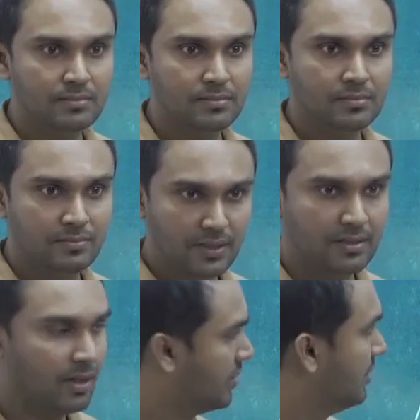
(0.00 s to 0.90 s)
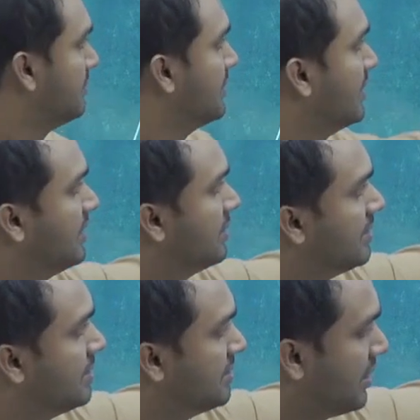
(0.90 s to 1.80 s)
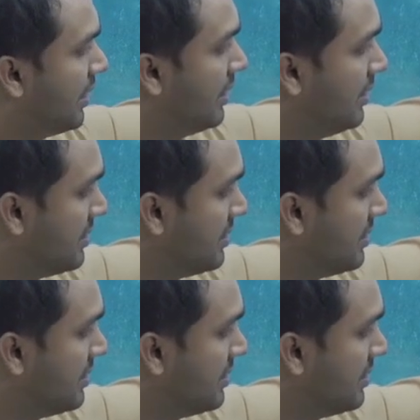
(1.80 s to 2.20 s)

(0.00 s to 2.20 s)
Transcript: Wait, okay. This is the radius.